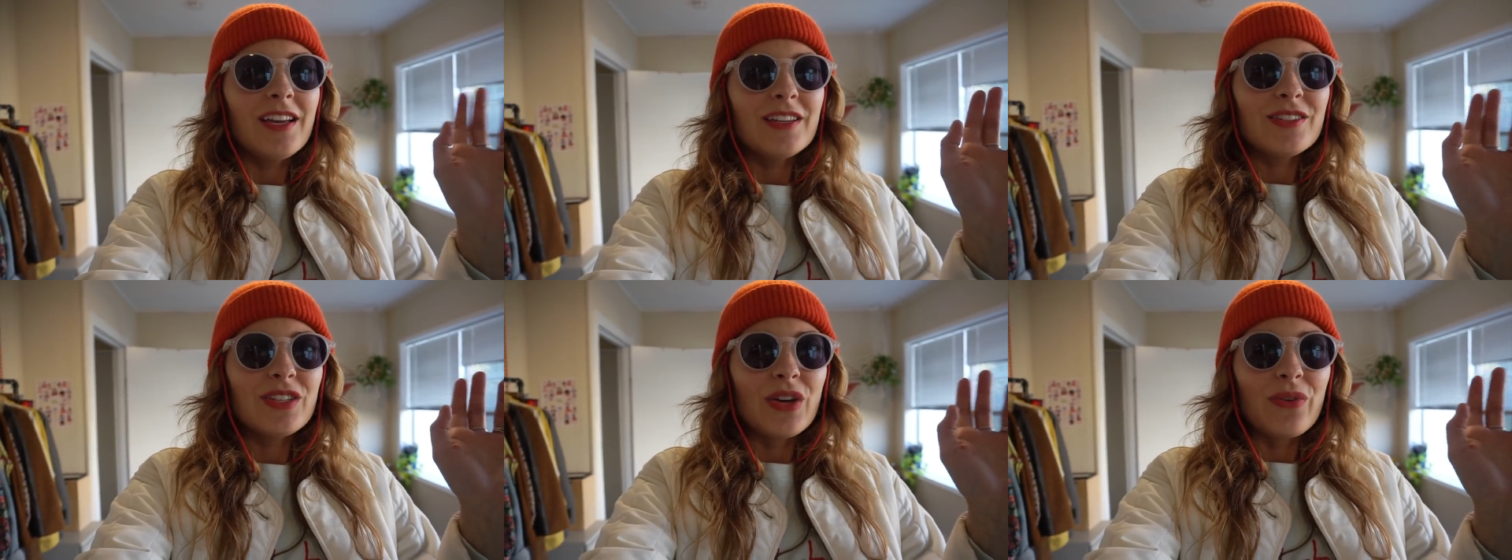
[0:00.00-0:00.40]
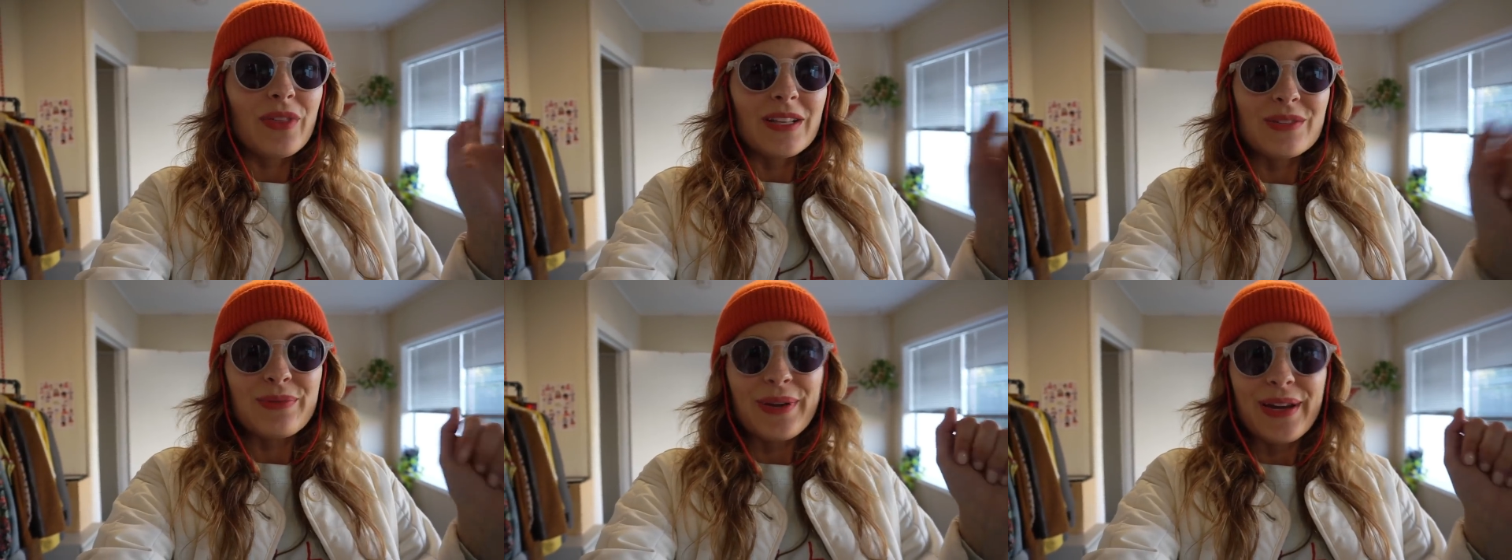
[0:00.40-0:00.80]
So
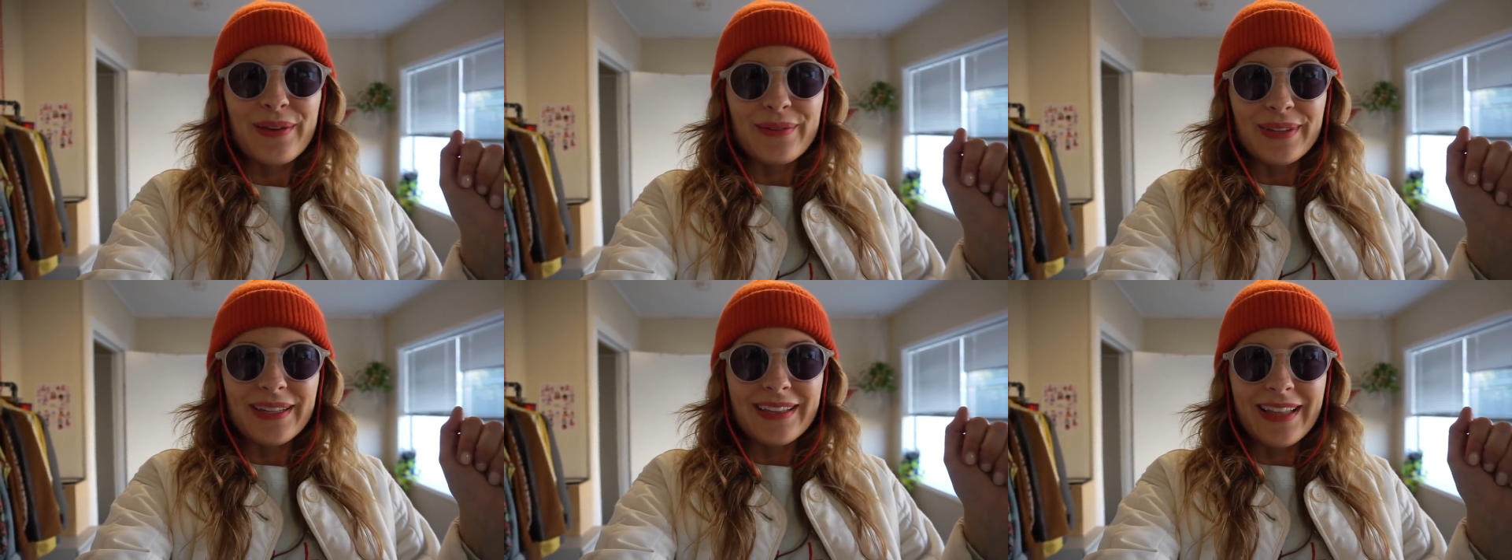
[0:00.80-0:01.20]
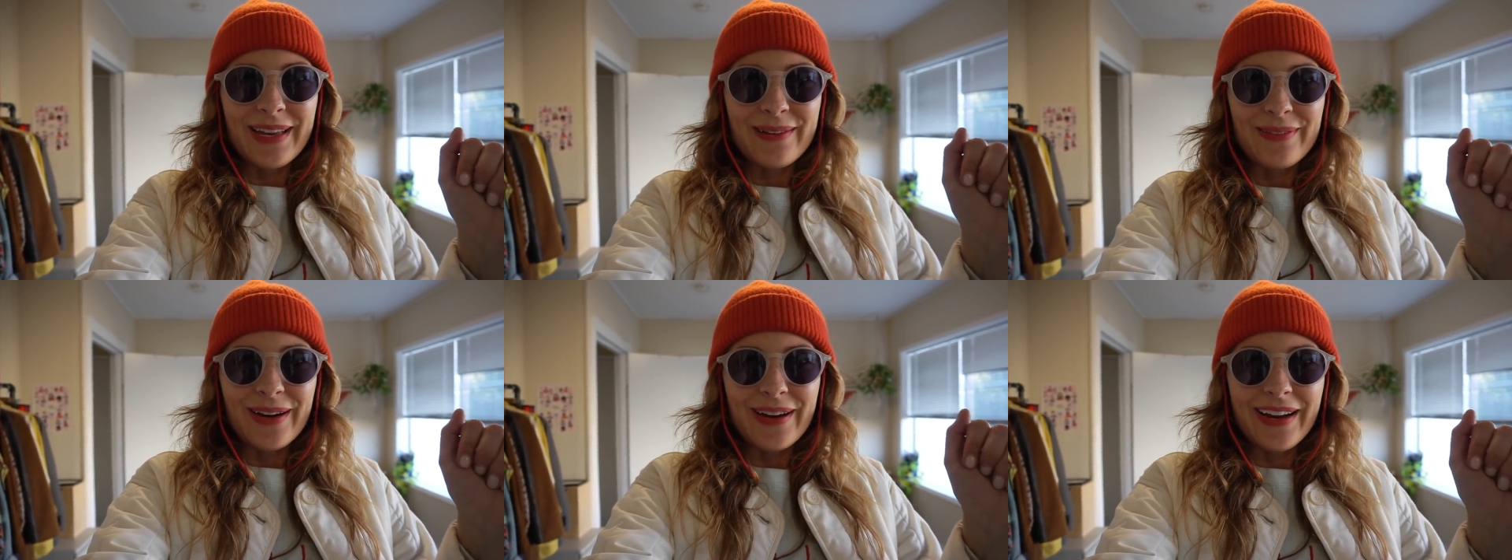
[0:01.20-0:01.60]
that's why I really
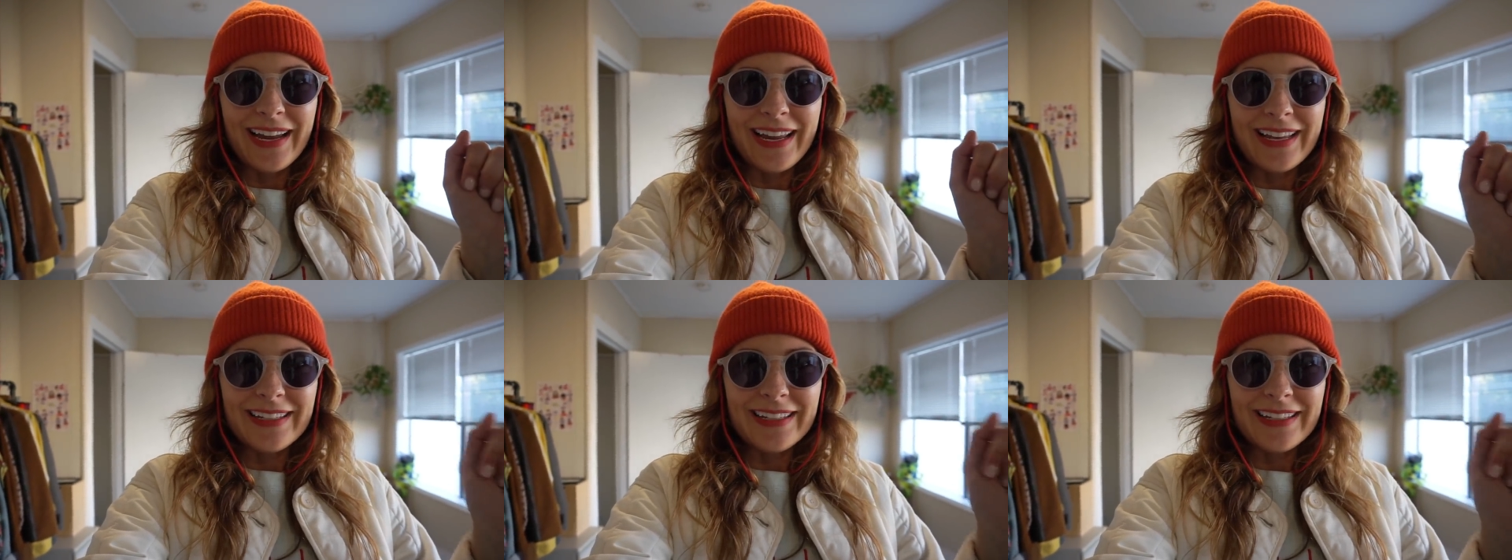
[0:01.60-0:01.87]
like wearing it.